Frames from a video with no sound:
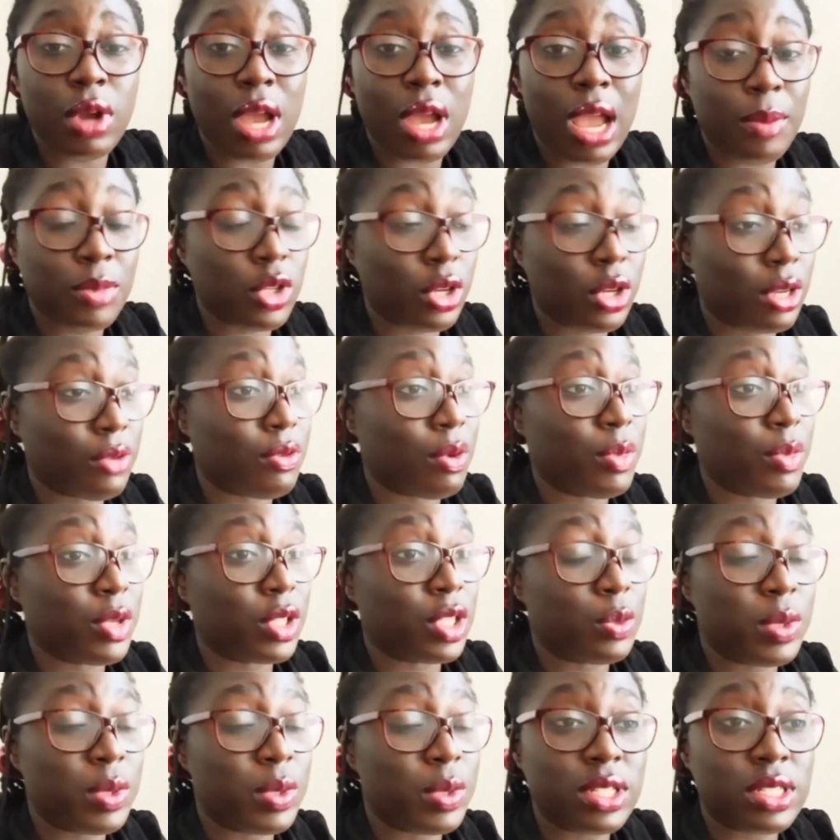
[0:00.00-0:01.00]
I'm talking from
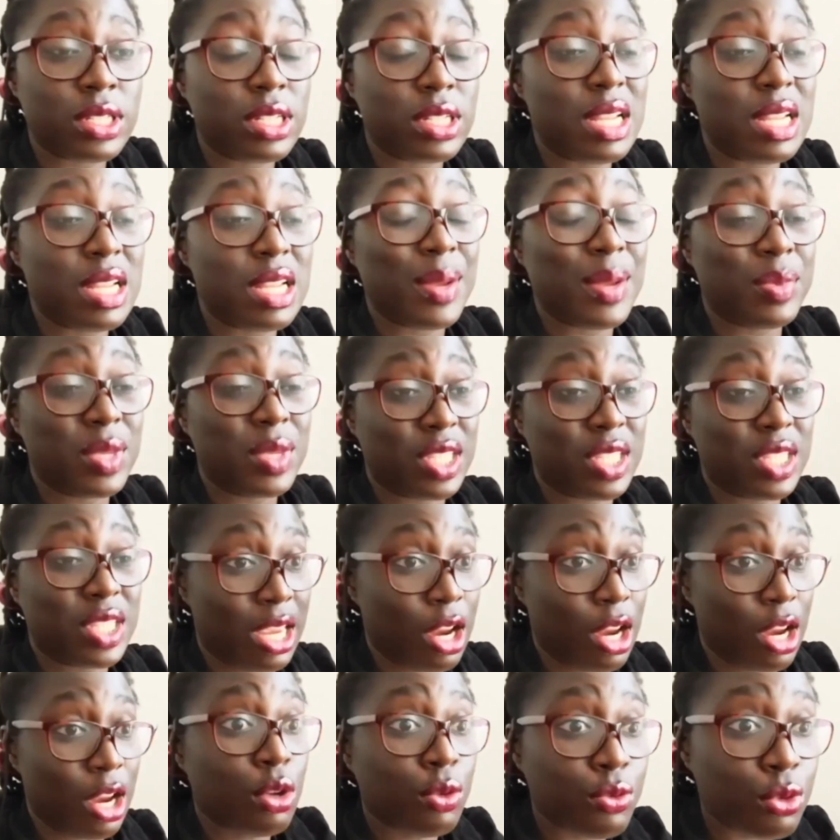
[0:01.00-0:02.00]
experience here. They might be
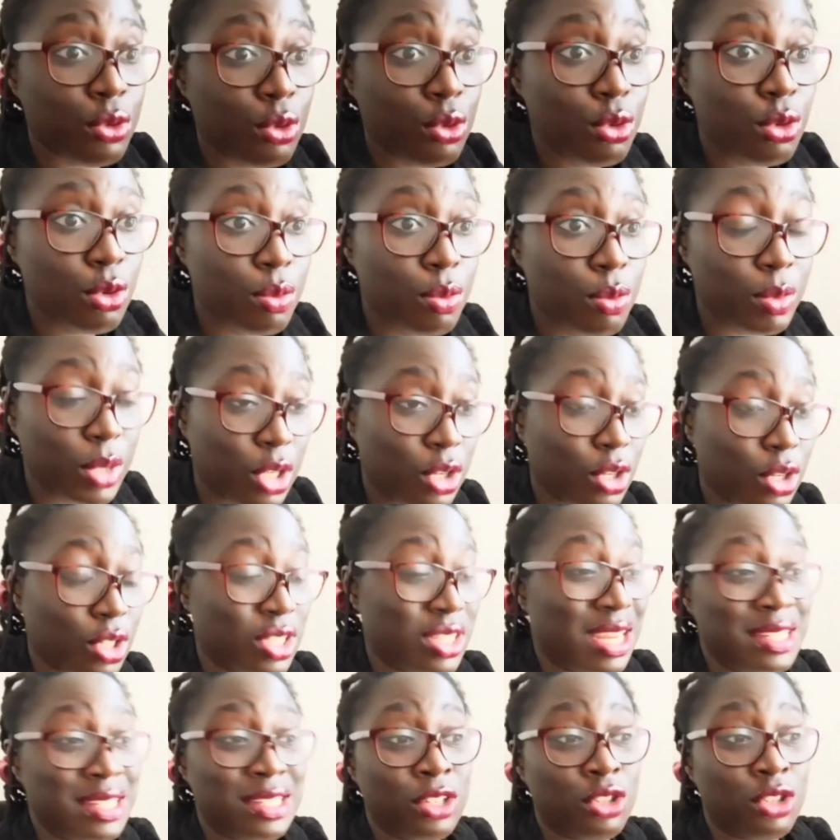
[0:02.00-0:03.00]
scared of you because
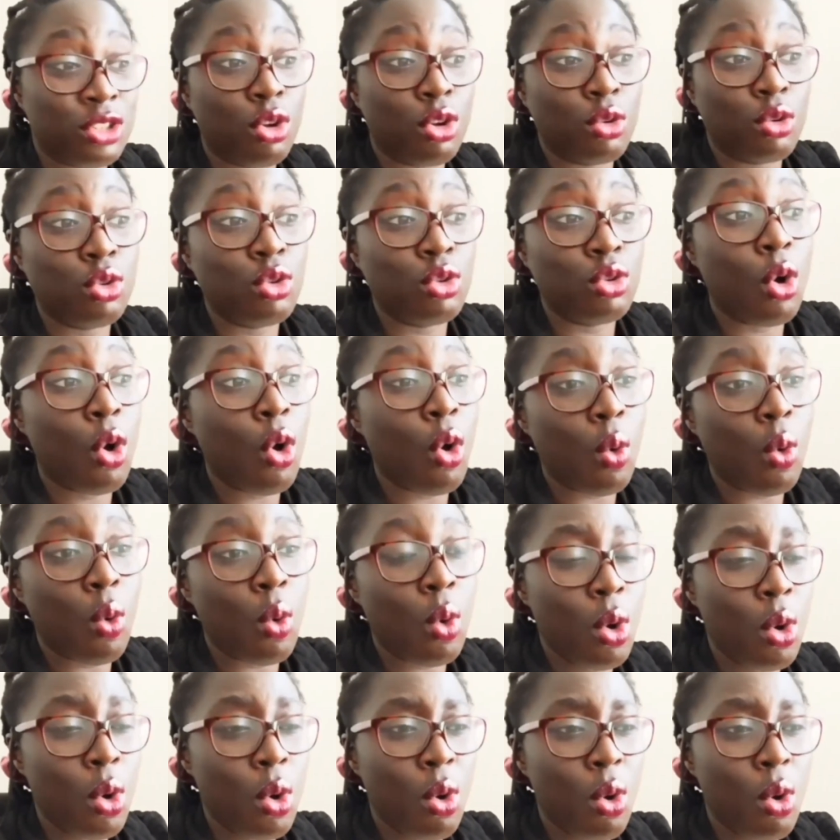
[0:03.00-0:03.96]
they just don't know